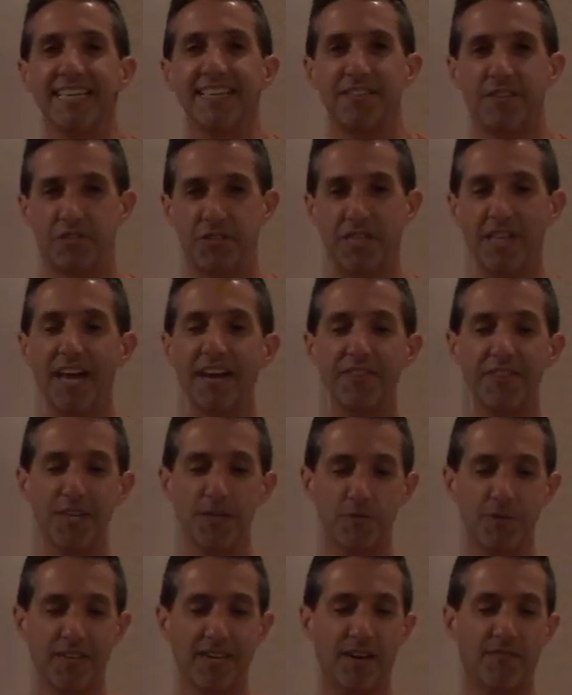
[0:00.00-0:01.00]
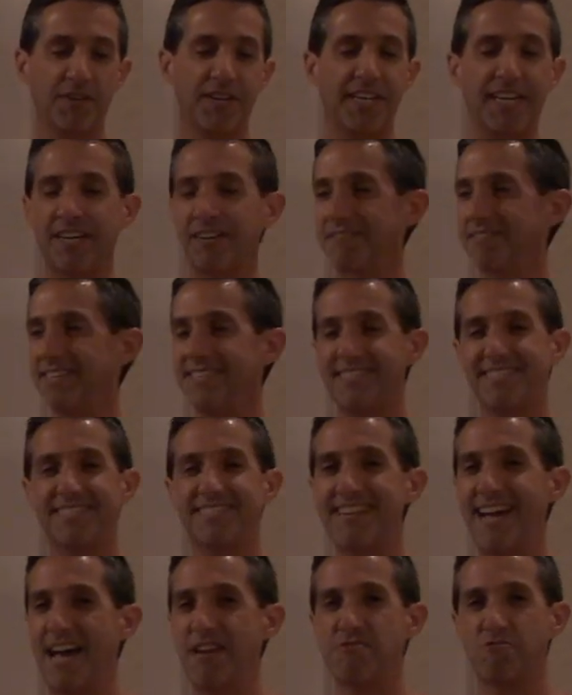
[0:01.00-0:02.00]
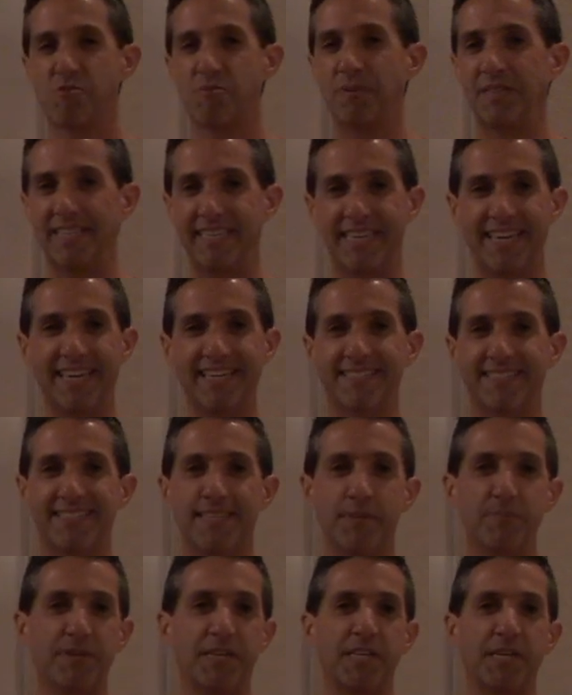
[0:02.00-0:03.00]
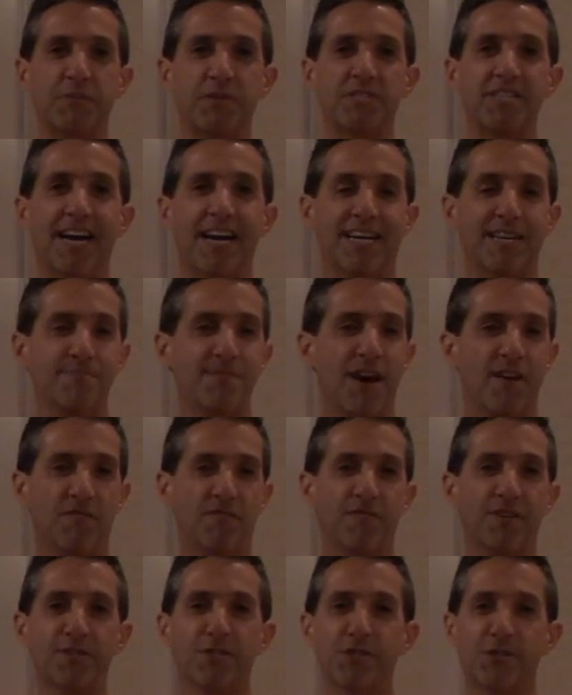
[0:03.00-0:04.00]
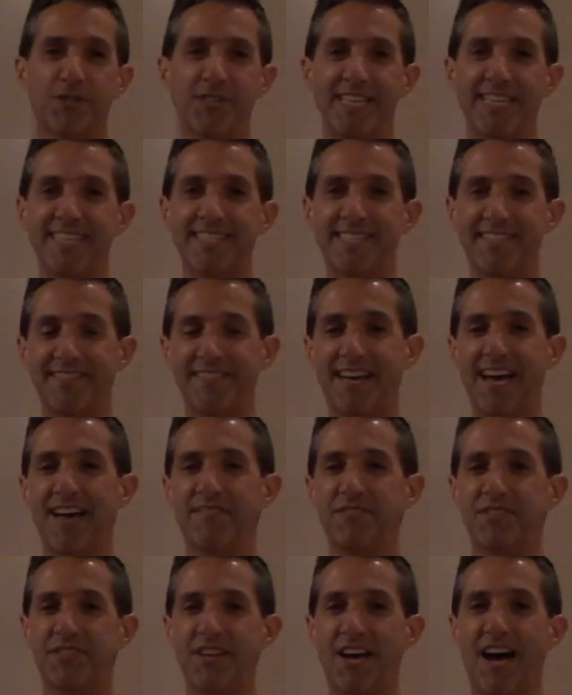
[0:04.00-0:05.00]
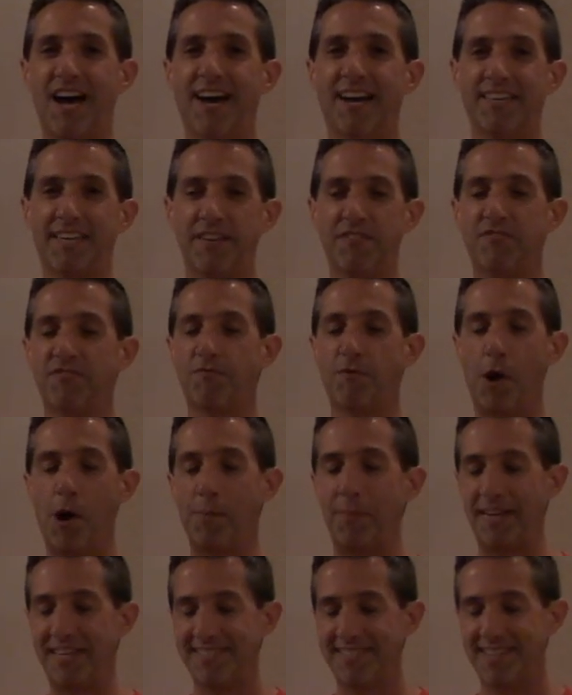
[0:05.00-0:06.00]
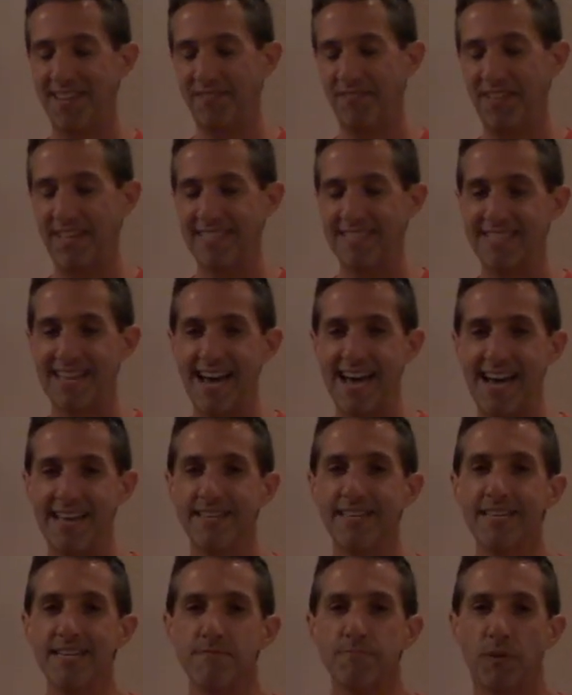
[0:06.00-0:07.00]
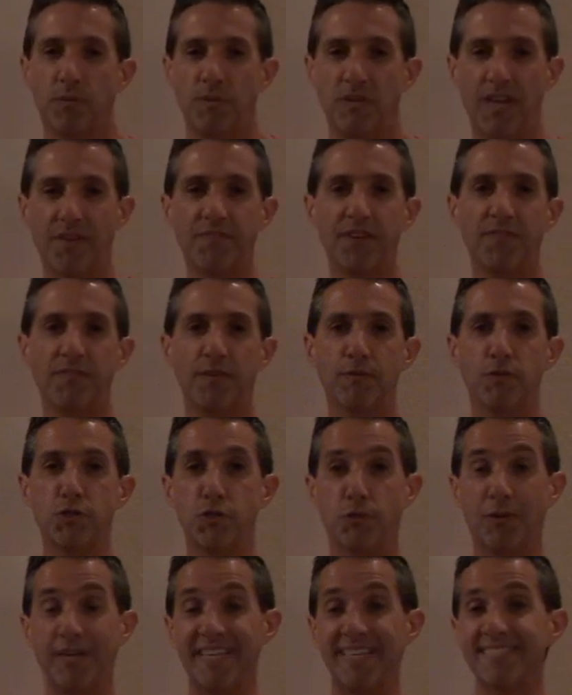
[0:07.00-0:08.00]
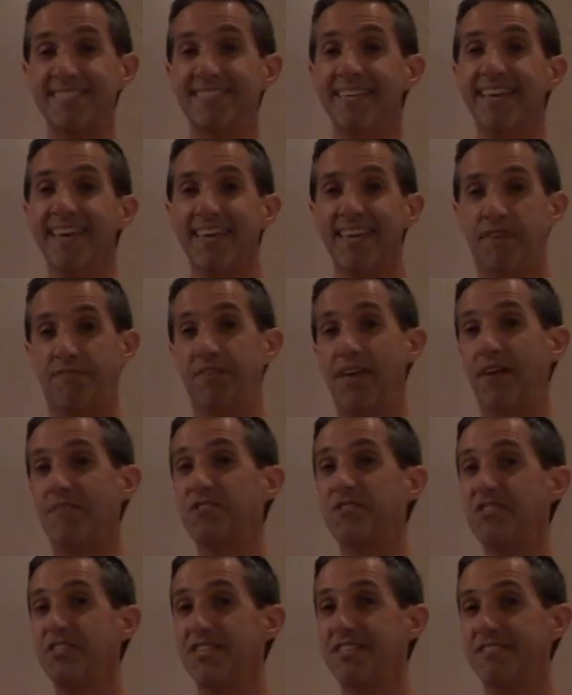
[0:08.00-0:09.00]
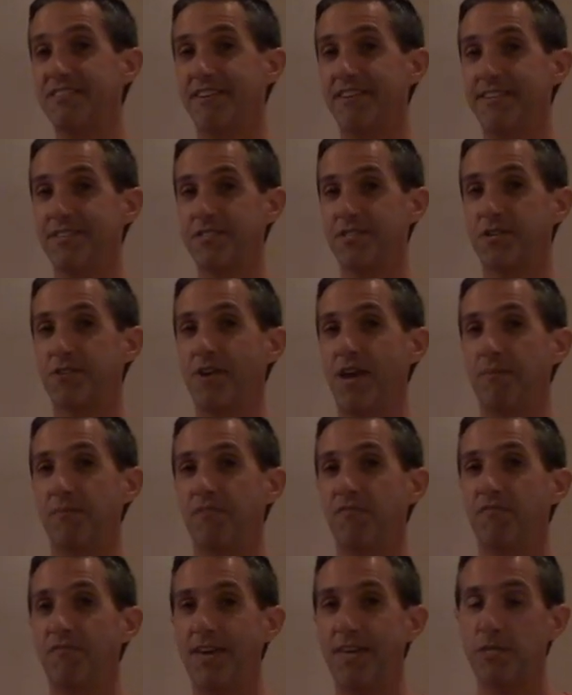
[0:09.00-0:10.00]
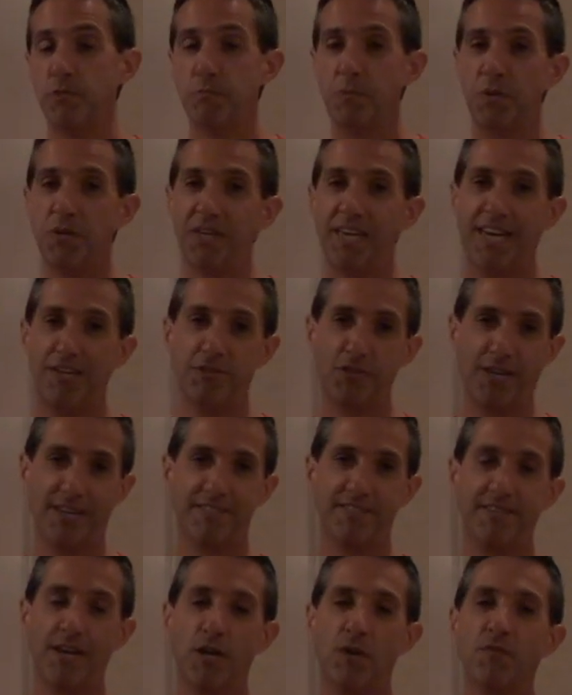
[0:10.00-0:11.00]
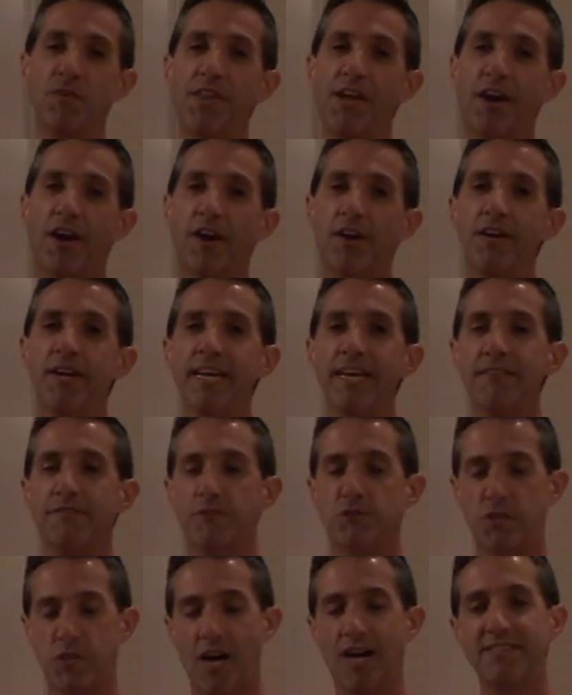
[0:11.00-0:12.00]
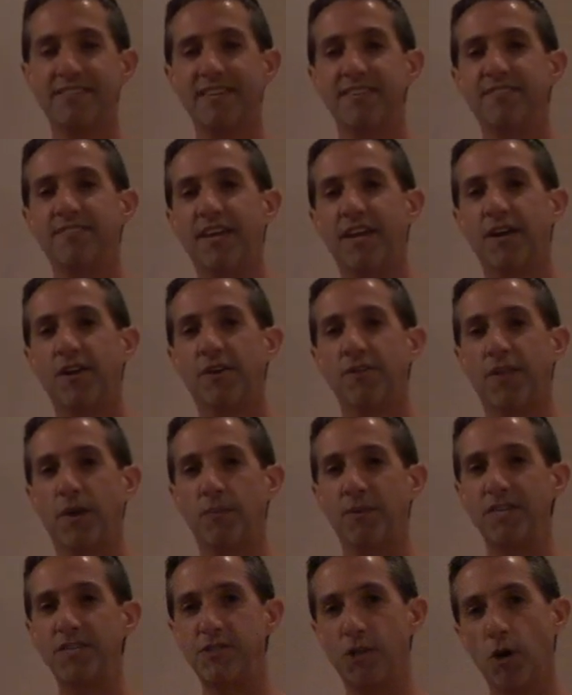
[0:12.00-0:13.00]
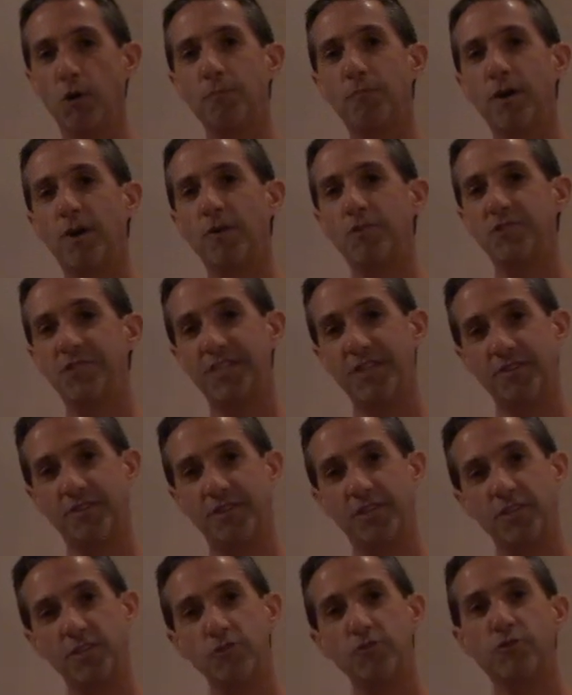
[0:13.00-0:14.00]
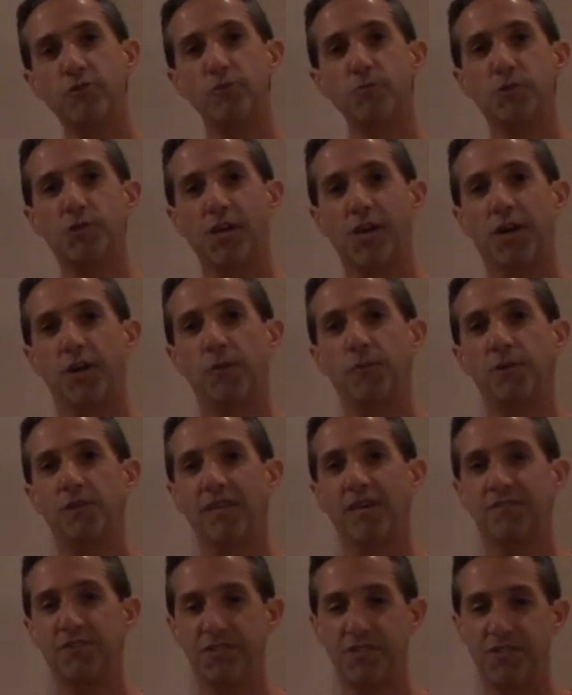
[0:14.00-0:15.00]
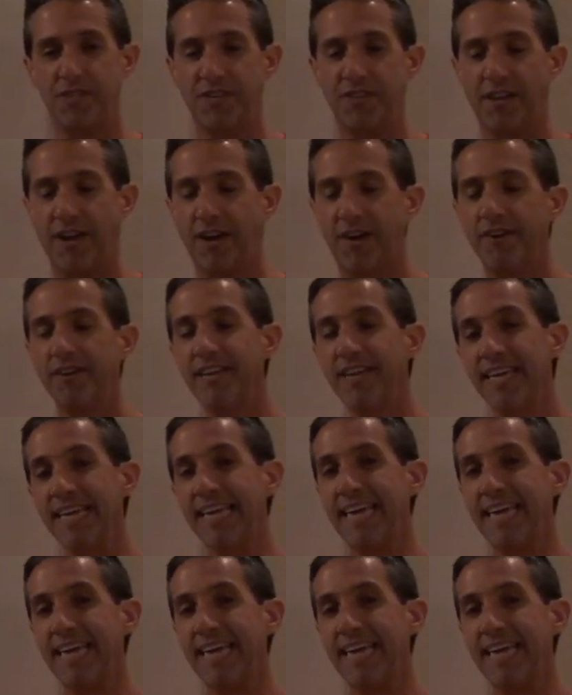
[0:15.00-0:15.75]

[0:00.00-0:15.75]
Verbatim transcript: There's a lot of things we cover here. This is not normally it. Typically, we're talking about fruit trees and livestock and farming stuff like that, but we'd love it if you would join us. If you haven't seen us on Instagram and Facebook, hey, check us out over there. There's content there that we don't post here on the YouTube channel. We'd love to see you there.